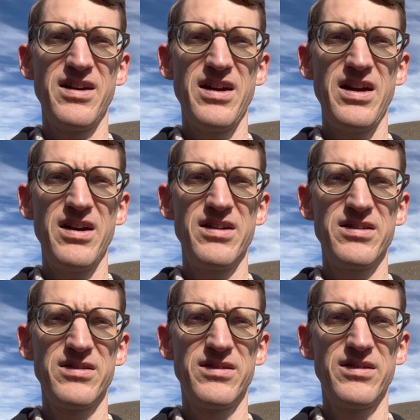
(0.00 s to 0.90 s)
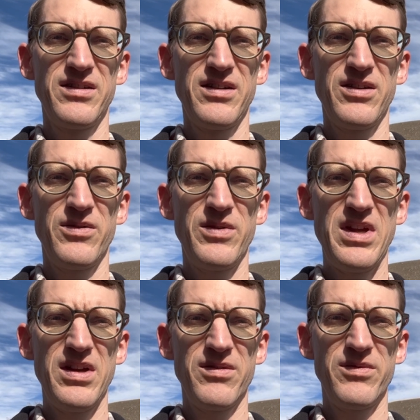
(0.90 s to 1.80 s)
And
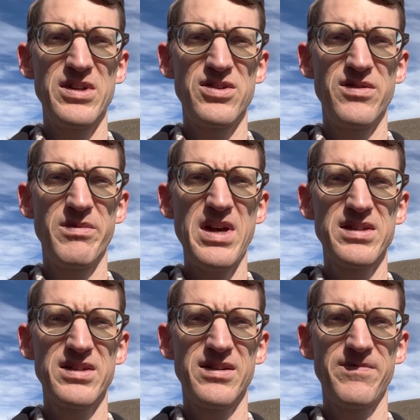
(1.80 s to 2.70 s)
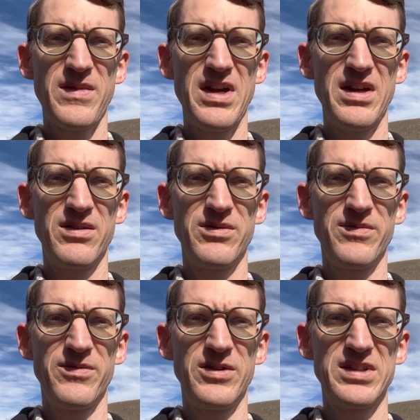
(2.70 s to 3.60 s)
we wish you the best and
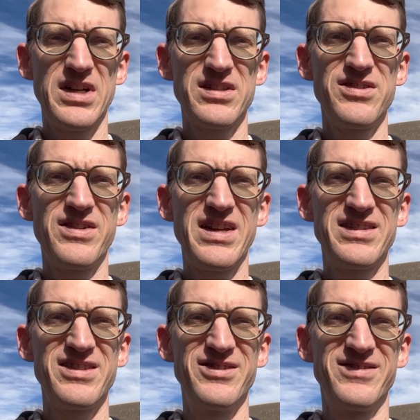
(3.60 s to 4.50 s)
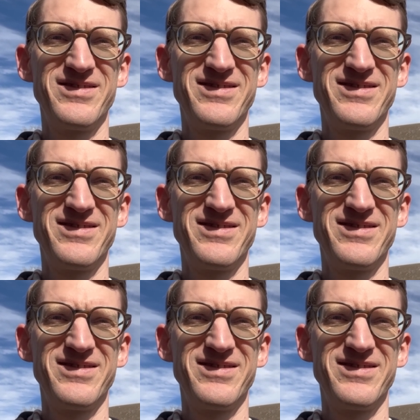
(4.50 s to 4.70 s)
talk to you again soon.